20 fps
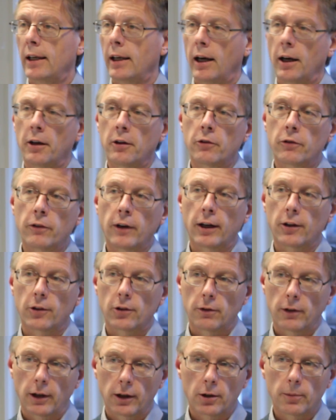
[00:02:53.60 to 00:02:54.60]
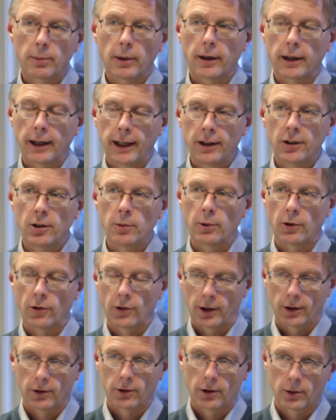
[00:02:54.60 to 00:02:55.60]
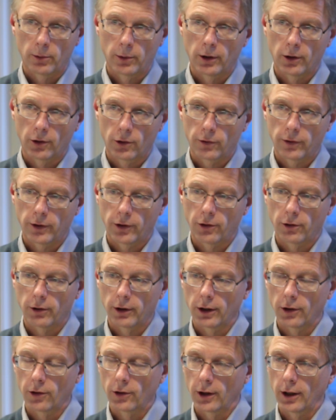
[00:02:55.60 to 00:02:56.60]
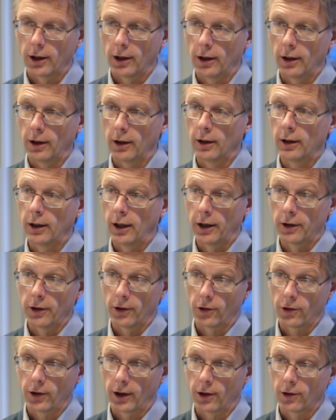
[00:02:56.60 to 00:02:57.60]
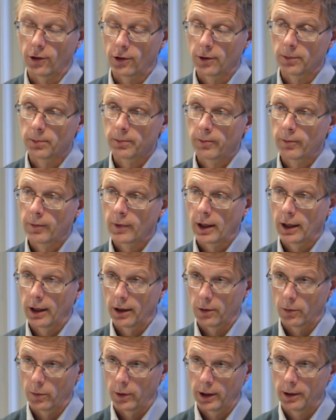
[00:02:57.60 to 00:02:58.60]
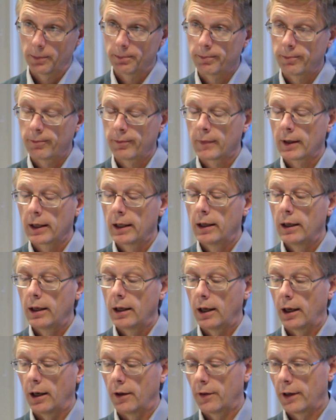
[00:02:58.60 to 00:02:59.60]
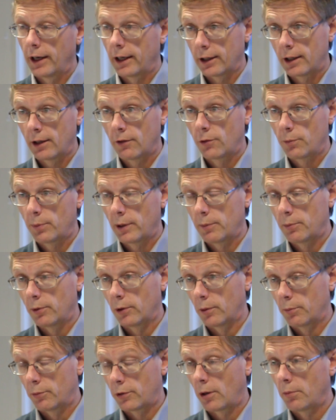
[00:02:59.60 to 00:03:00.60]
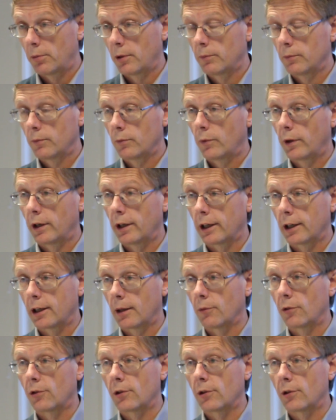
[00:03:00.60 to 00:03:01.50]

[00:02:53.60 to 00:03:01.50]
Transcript: And in fact, around about 80% of the world's fisheries are unassessed in a way. That gives people a problem when it comes